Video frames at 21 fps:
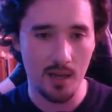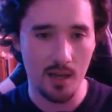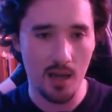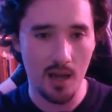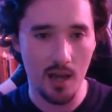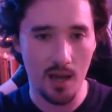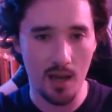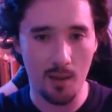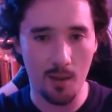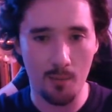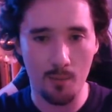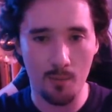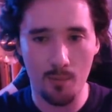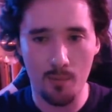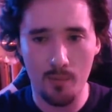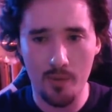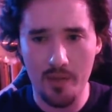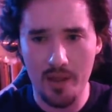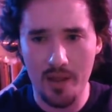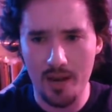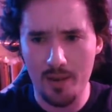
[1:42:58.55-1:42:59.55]

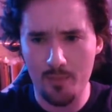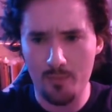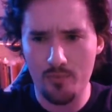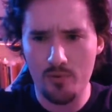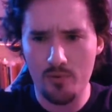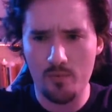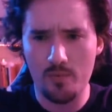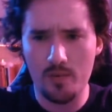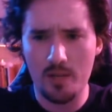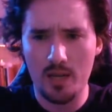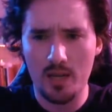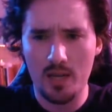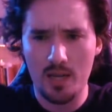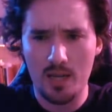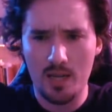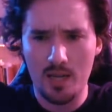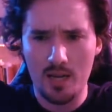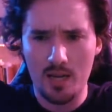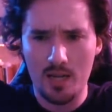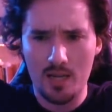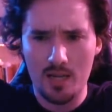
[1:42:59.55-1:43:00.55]
and then I'm probably gonna
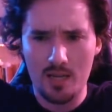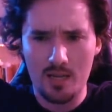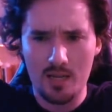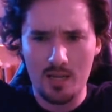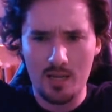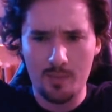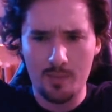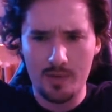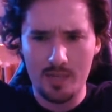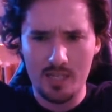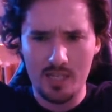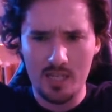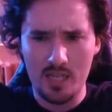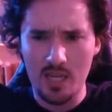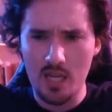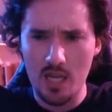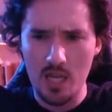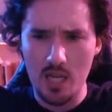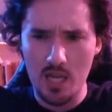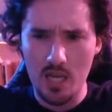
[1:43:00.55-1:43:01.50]
get a cup of tea,